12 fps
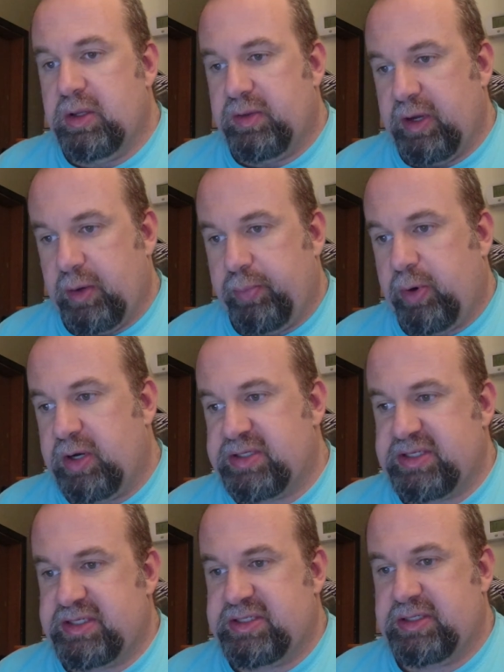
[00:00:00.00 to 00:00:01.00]
They are
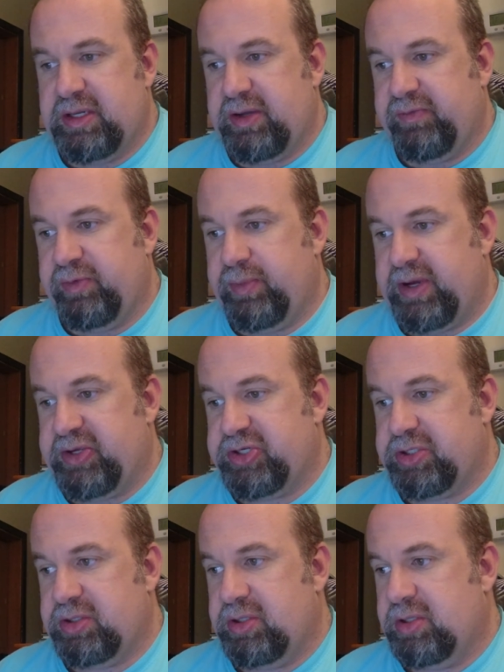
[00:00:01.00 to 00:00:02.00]
processing the
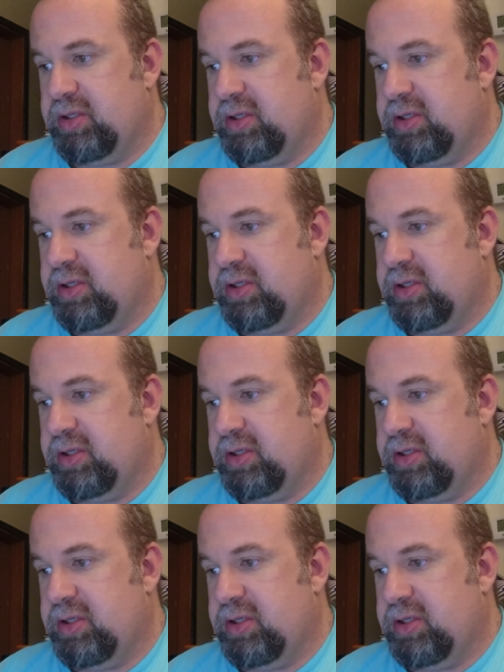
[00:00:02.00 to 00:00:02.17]
information.